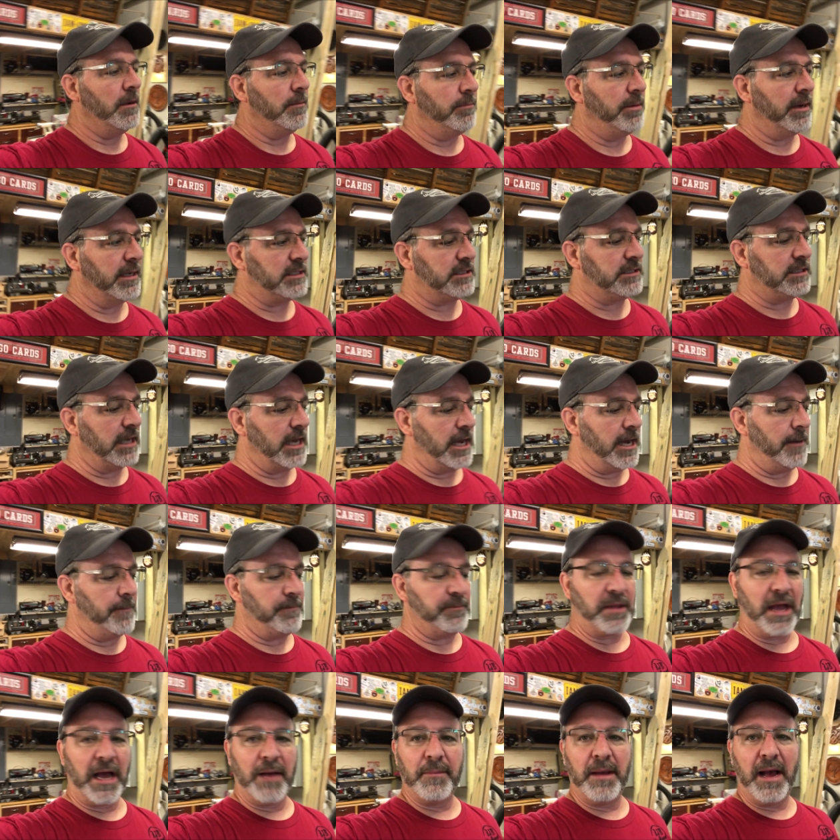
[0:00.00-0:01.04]
But
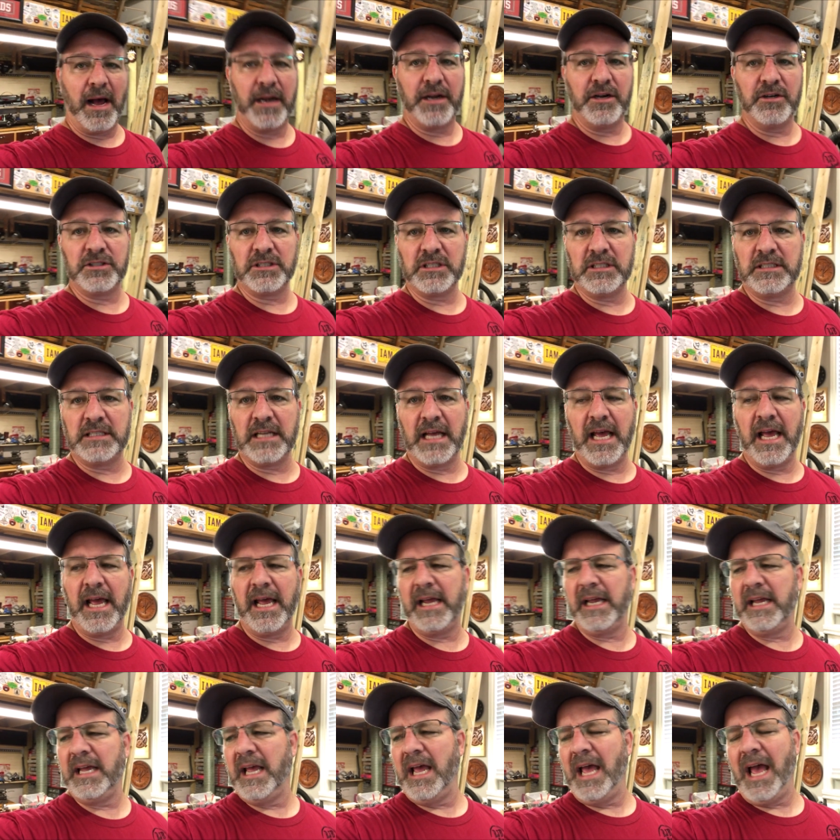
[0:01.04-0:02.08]
I'm out here
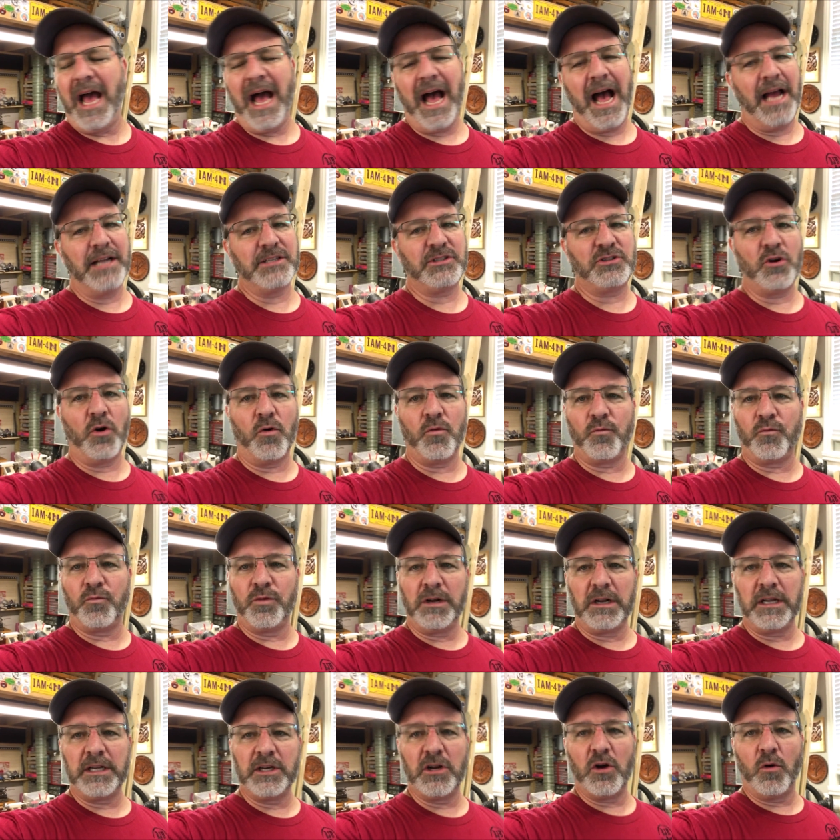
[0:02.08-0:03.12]
today. I don't
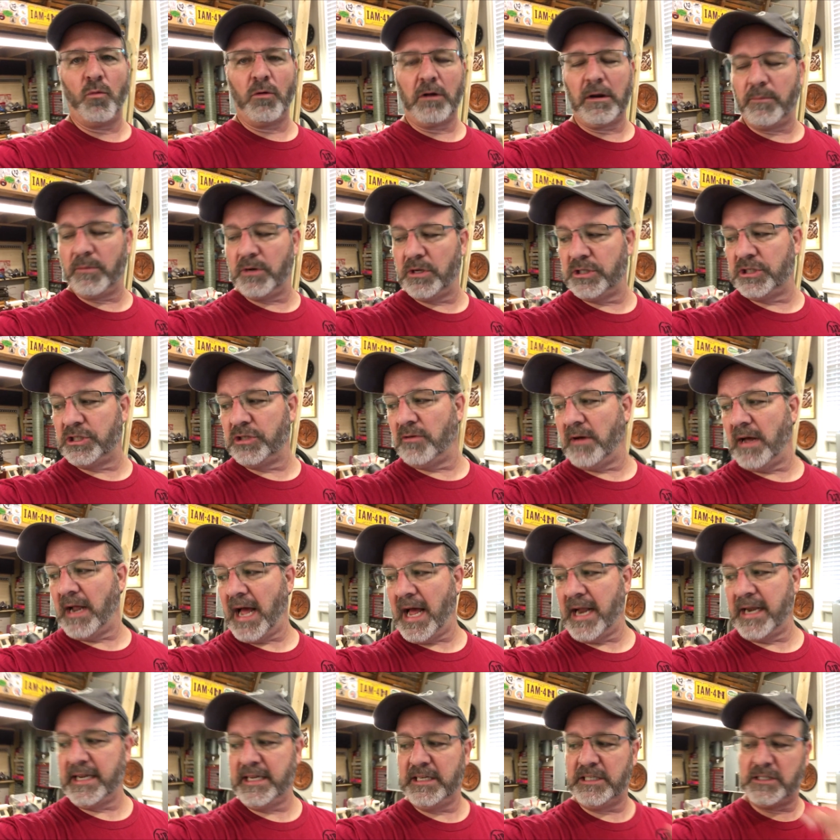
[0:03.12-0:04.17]
really know what I'm going to do.
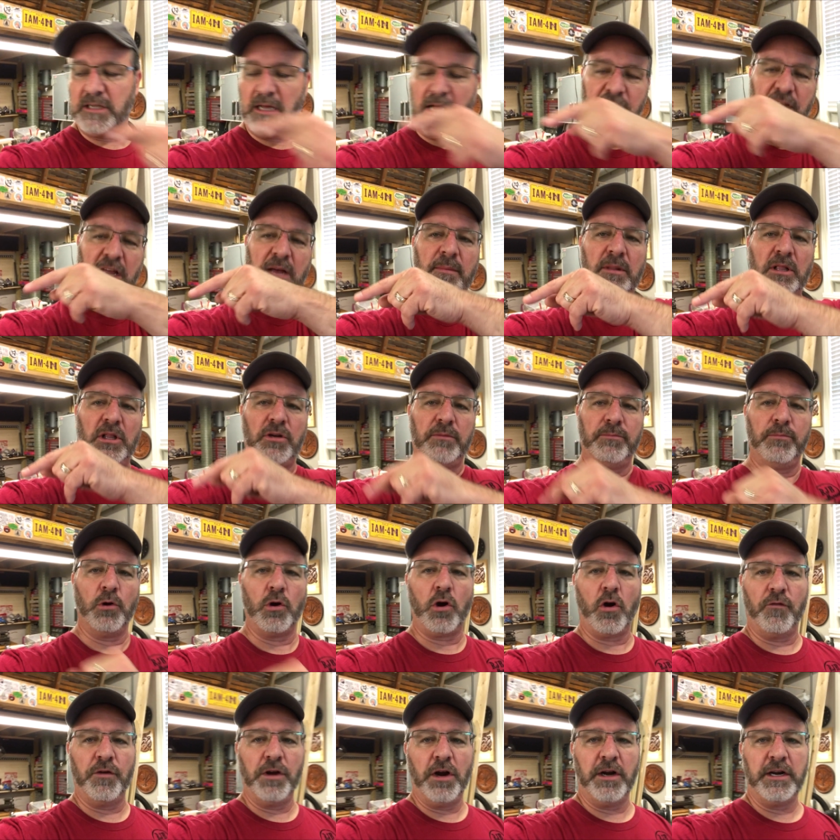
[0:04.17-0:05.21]
I got my little
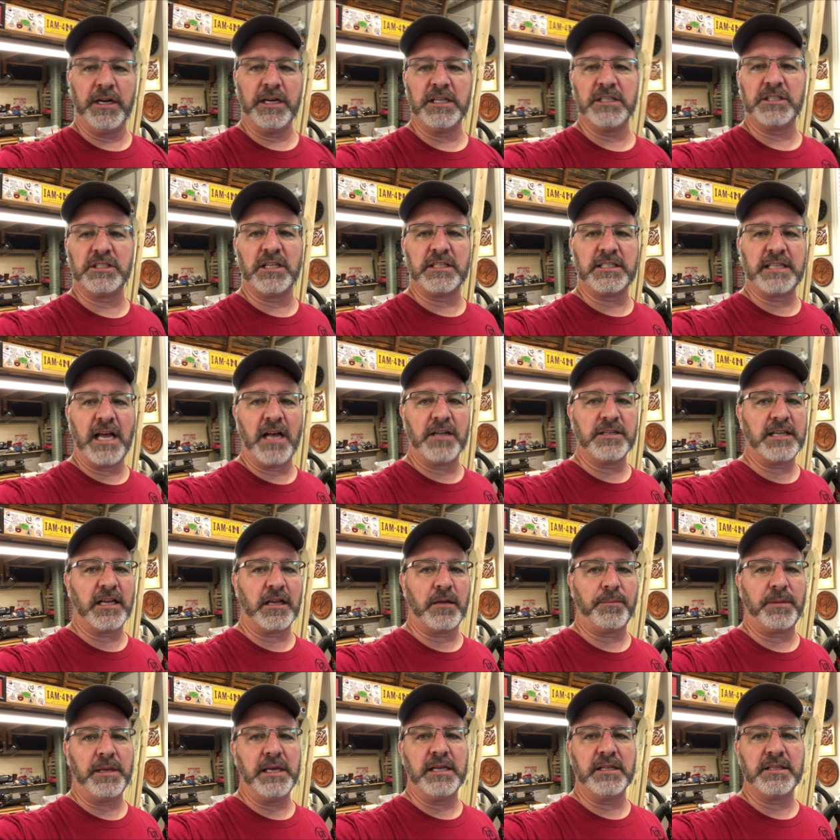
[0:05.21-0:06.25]
book over here. I need to sit down, take
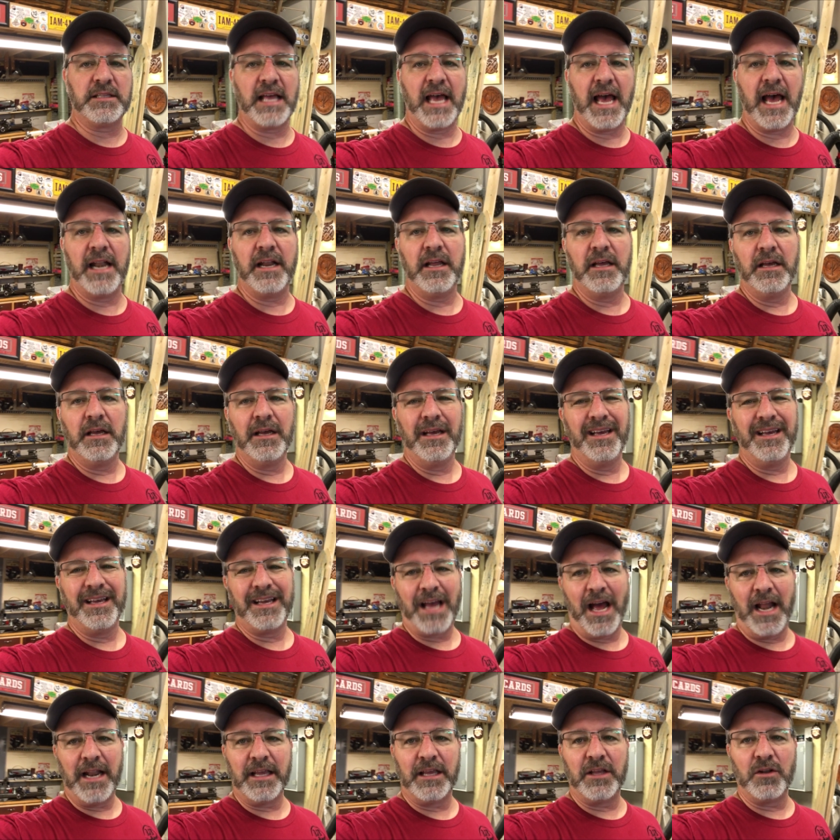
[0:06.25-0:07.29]
a peek at that,
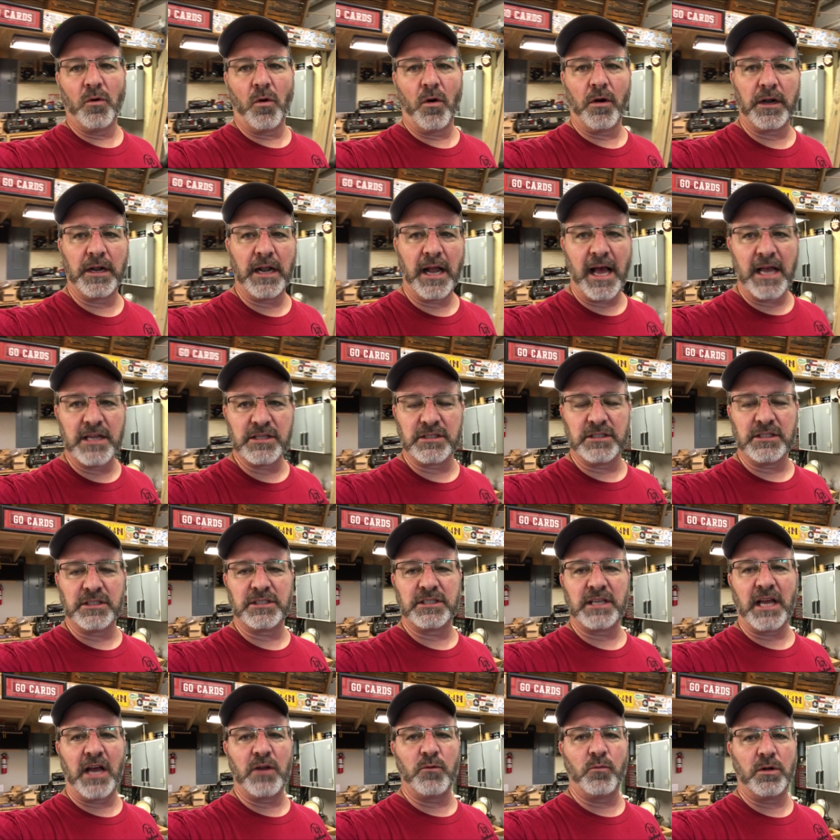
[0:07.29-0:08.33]
kind of get organized and
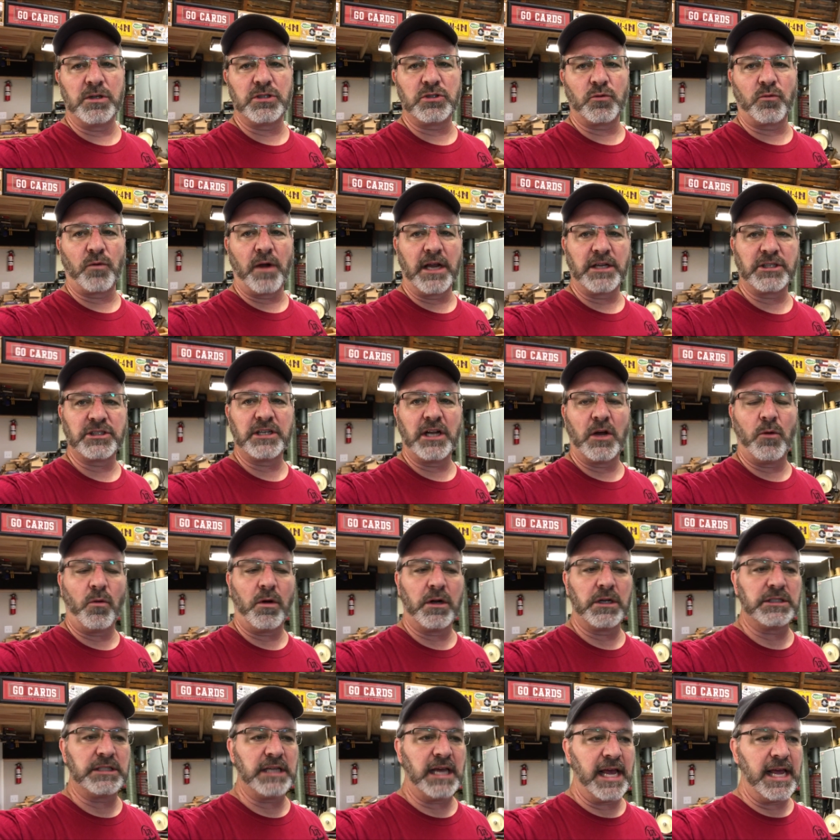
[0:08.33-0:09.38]
decide what direction I
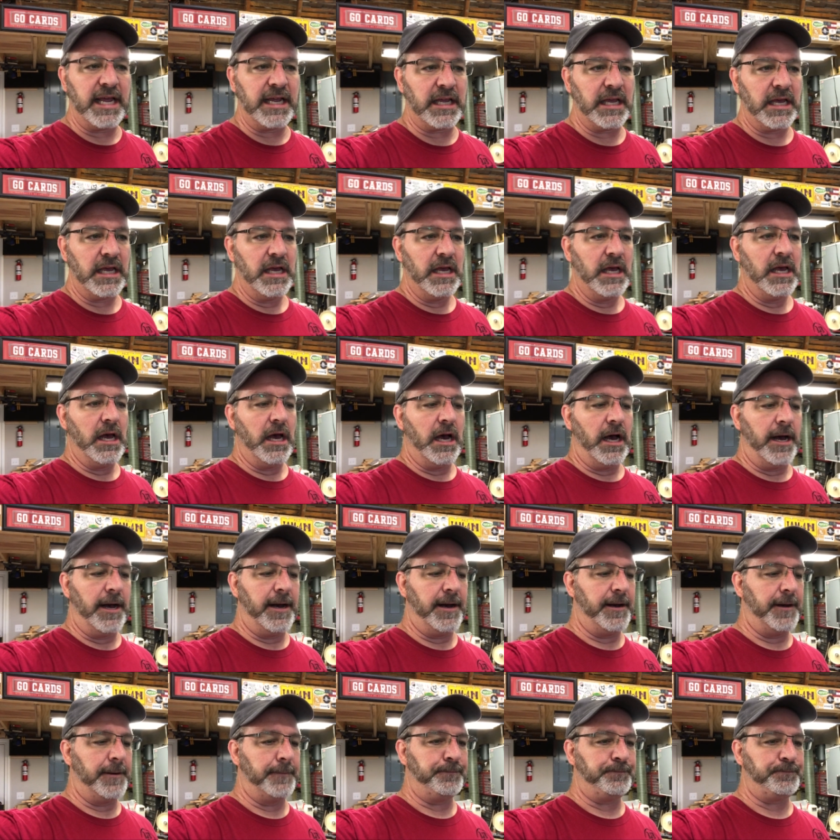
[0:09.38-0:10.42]
want to take.
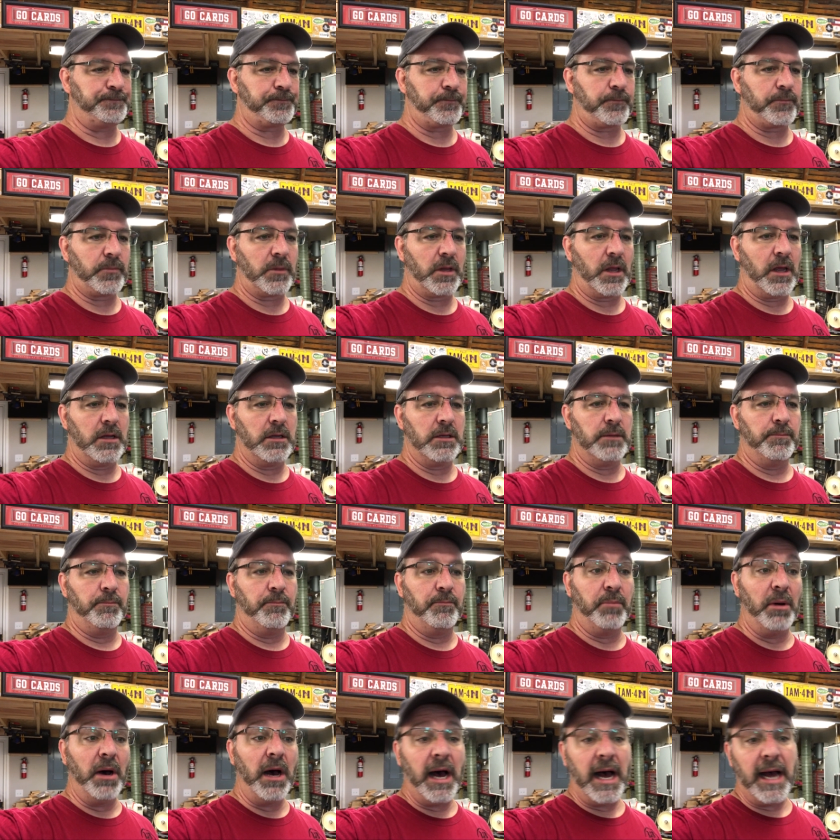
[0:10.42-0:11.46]

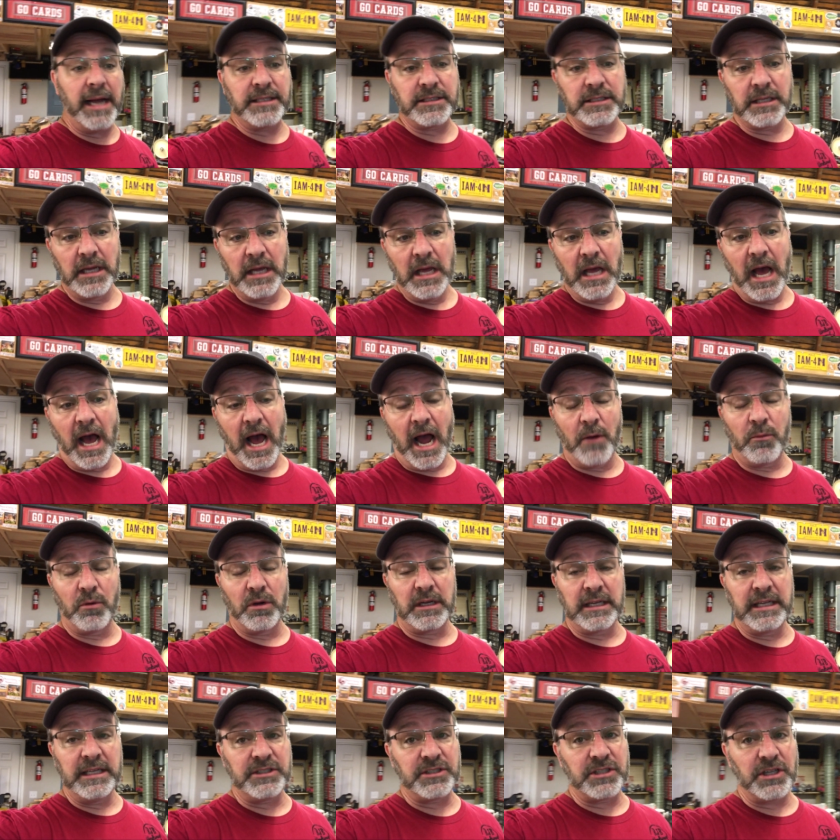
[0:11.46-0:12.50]
But I
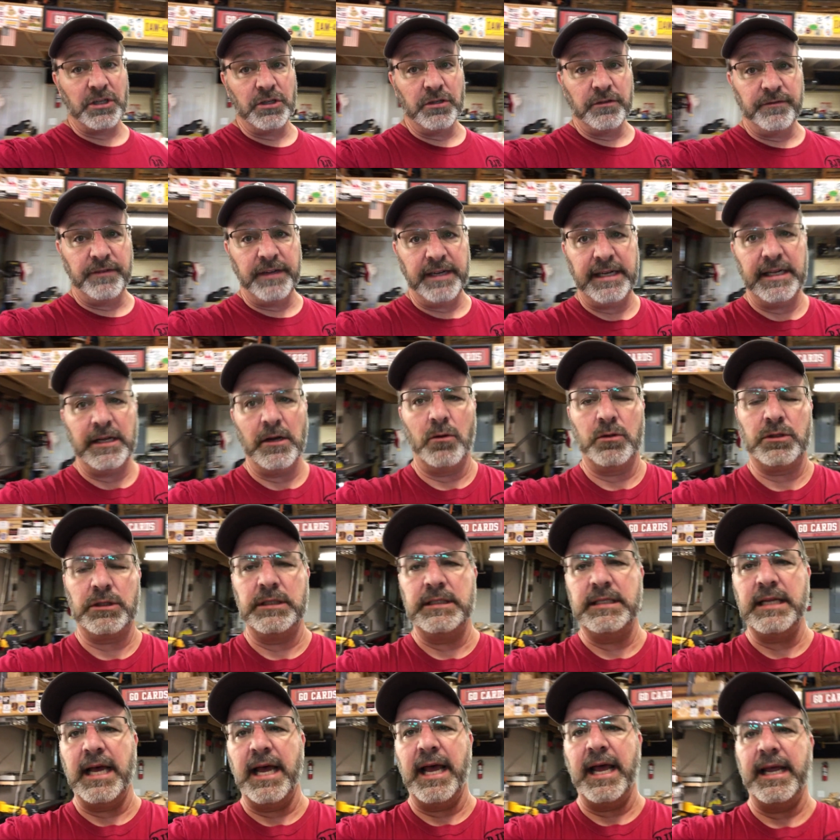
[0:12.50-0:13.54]
released a new video
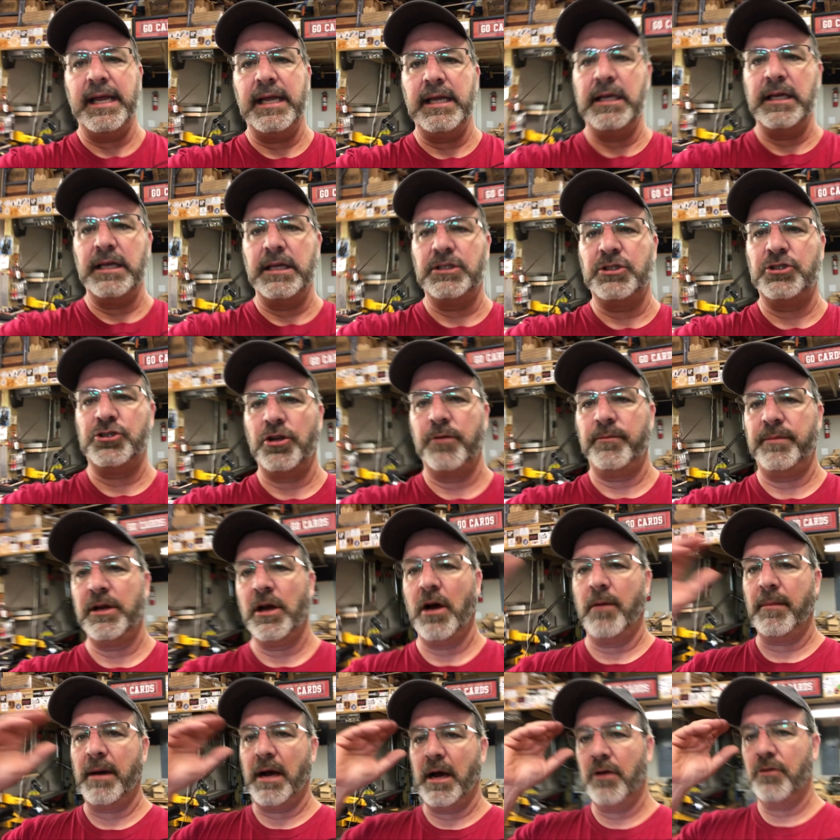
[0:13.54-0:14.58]
today. It should be
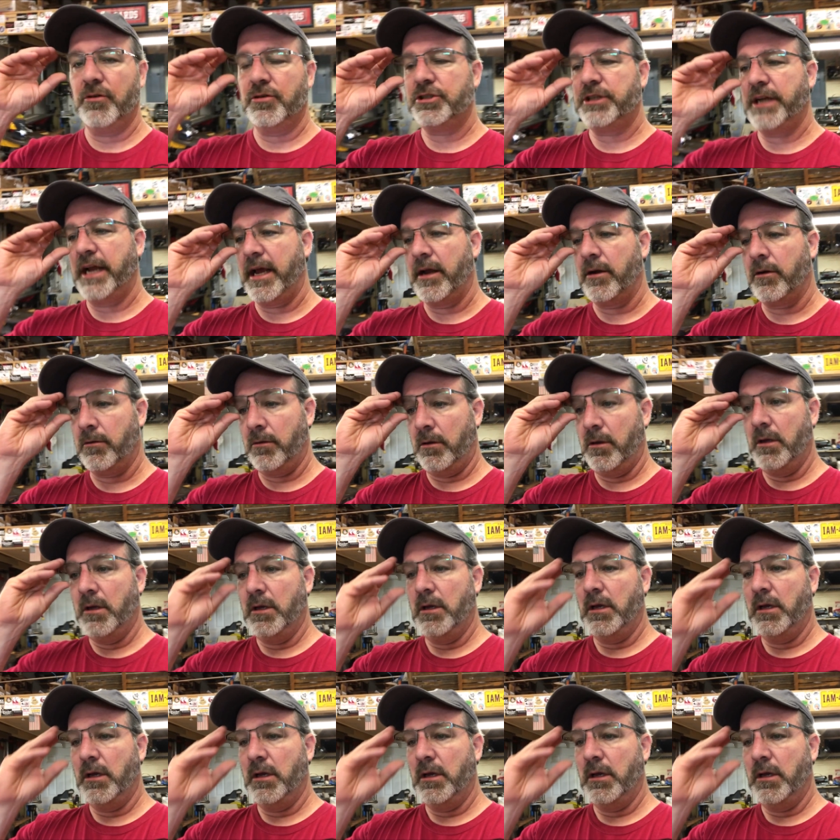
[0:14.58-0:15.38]
on my other channel